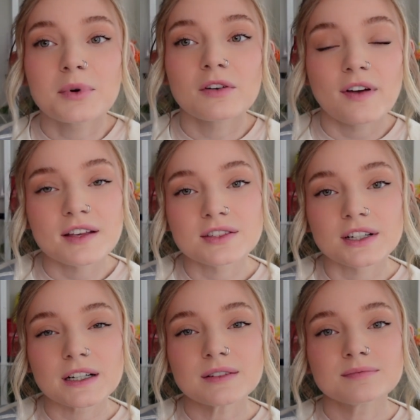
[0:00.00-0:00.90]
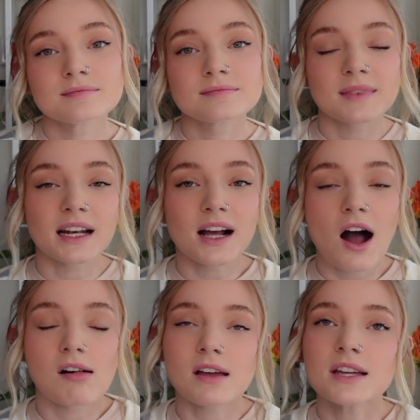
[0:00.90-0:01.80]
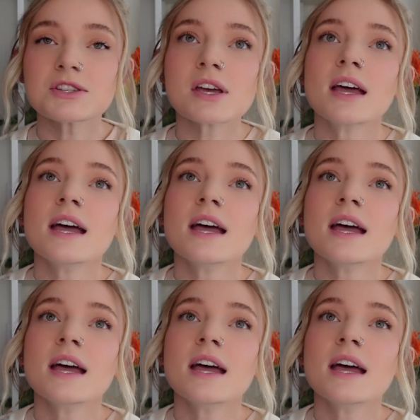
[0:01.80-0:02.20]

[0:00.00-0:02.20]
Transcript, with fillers: professor in college.